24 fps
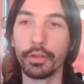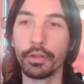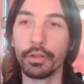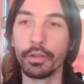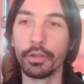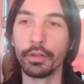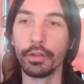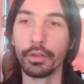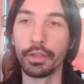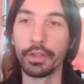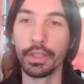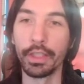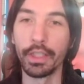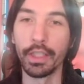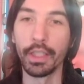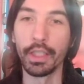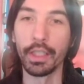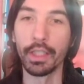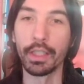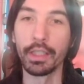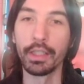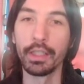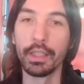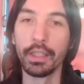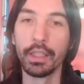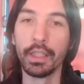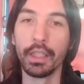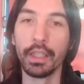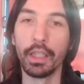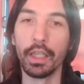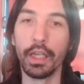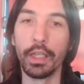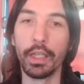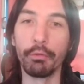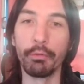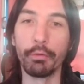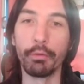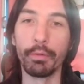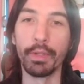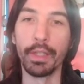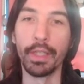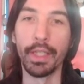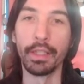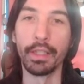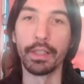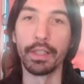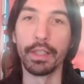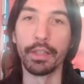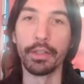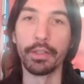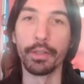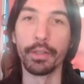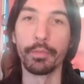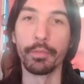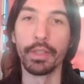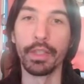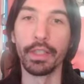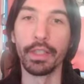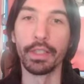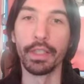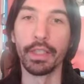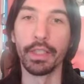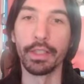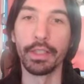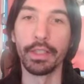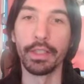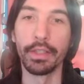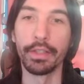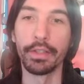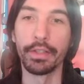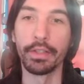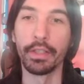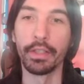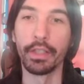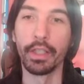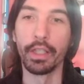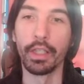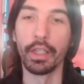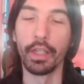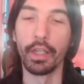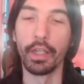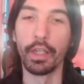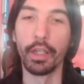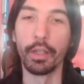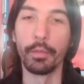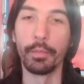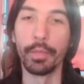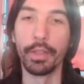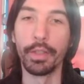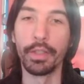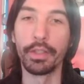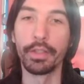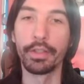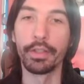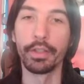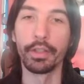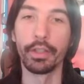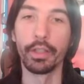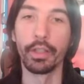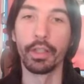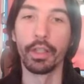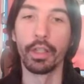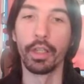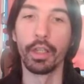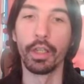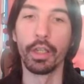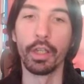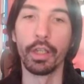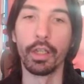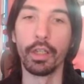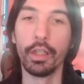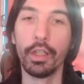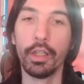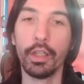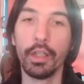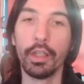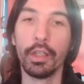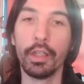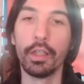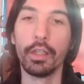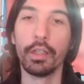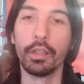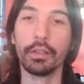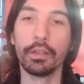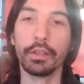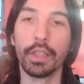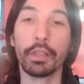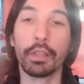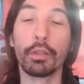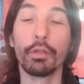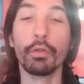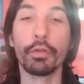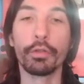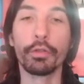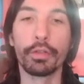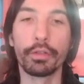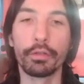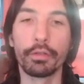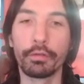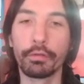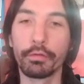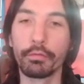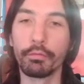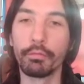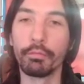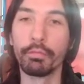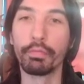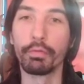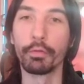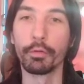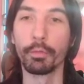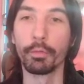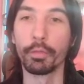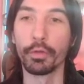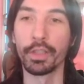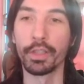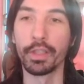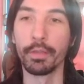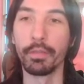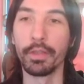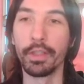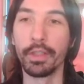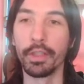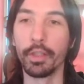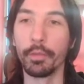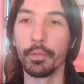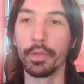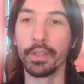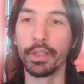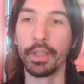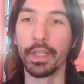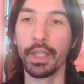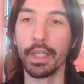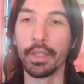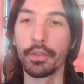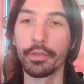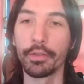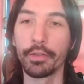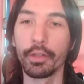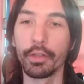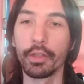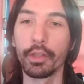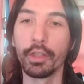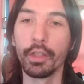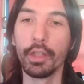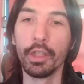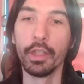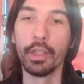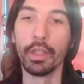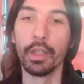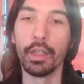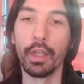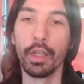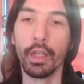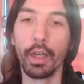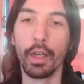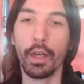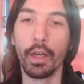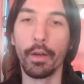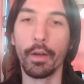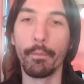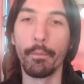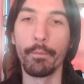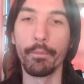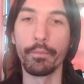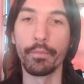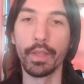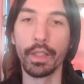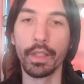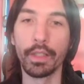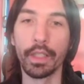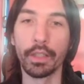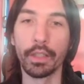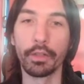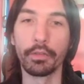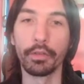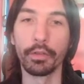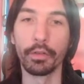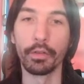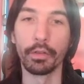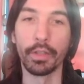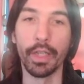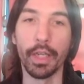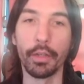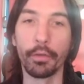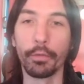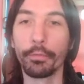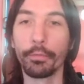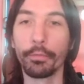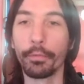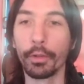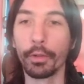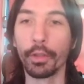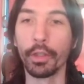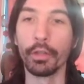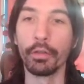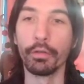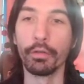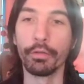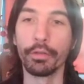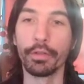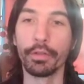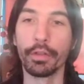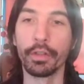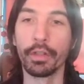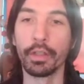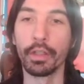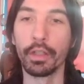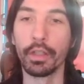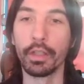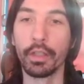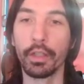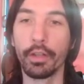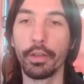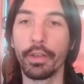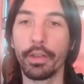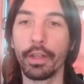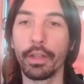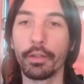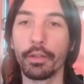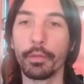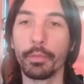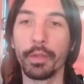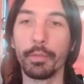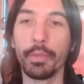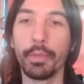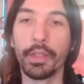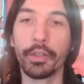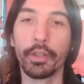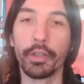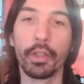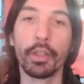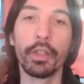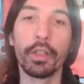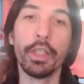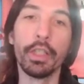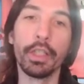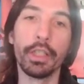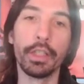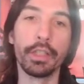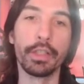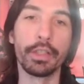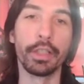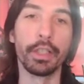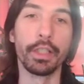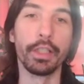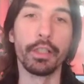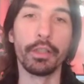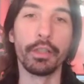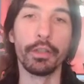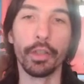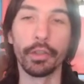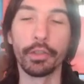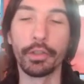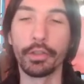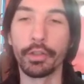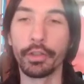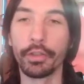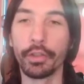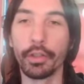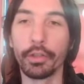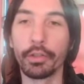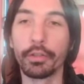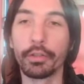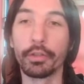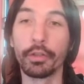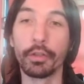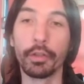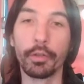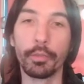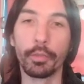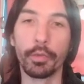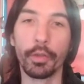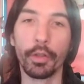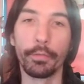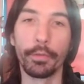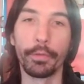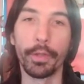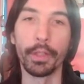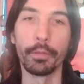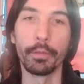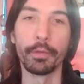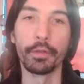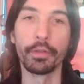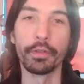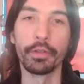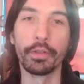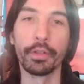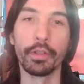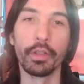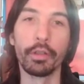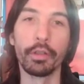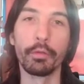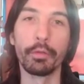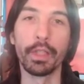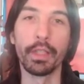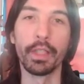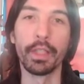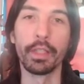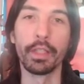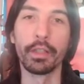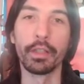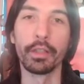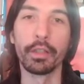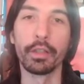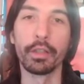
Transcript: signal, and we will get then something that is a bit that looks possibly a bit nicer. And that kind of follows things a bit better. It's still not perfect, but we can